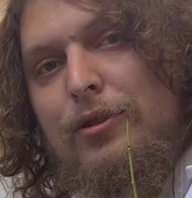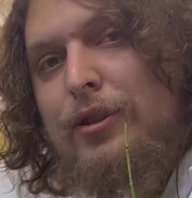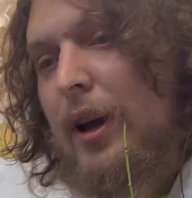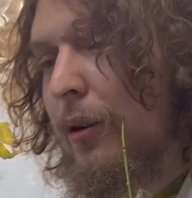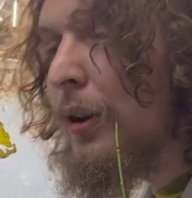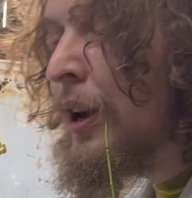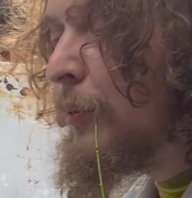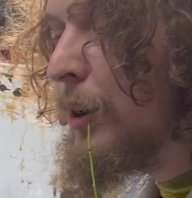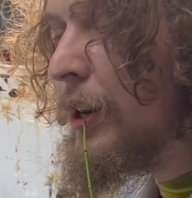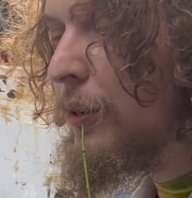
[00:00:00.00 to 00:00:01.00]
So
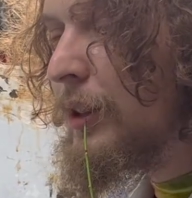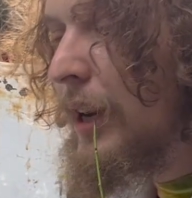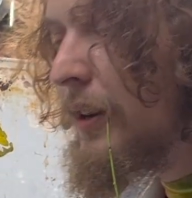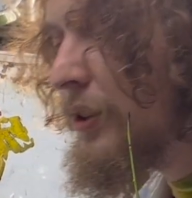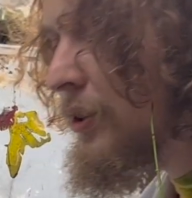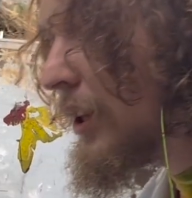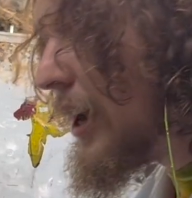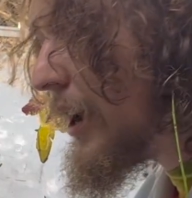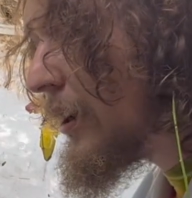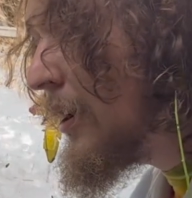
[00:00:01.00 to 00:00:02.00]
we know things
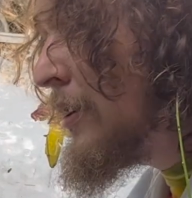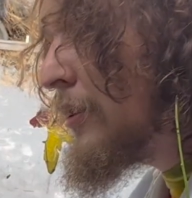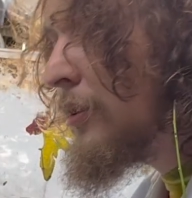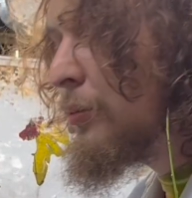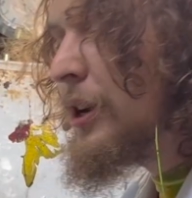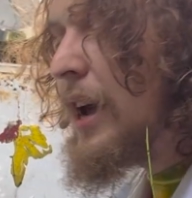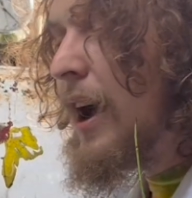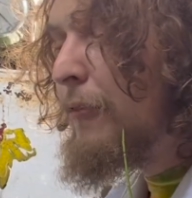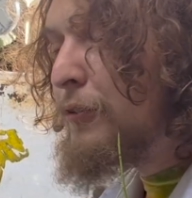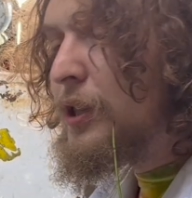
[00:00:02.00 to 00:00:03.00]
like
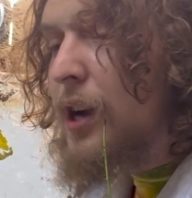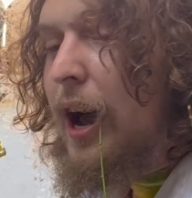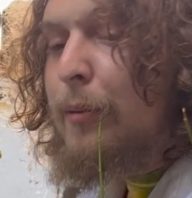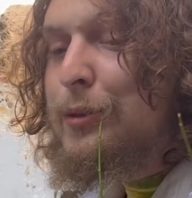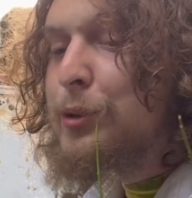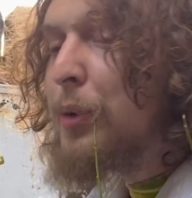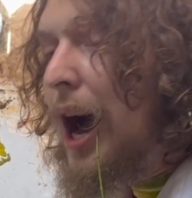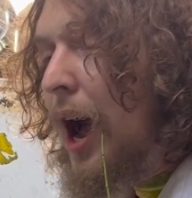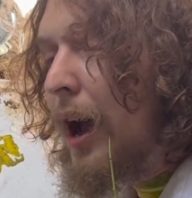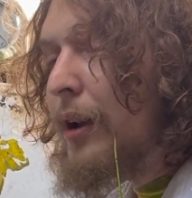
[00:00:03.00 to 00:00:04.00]
3/2 times
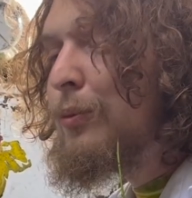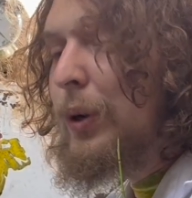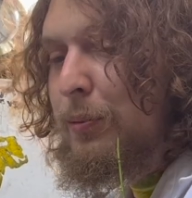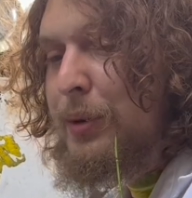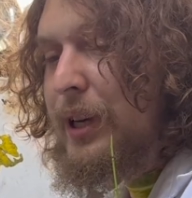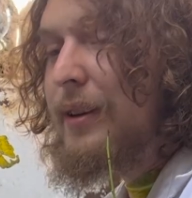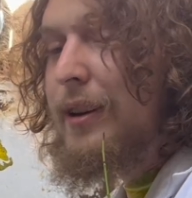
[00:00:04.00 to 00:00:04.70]
pi will be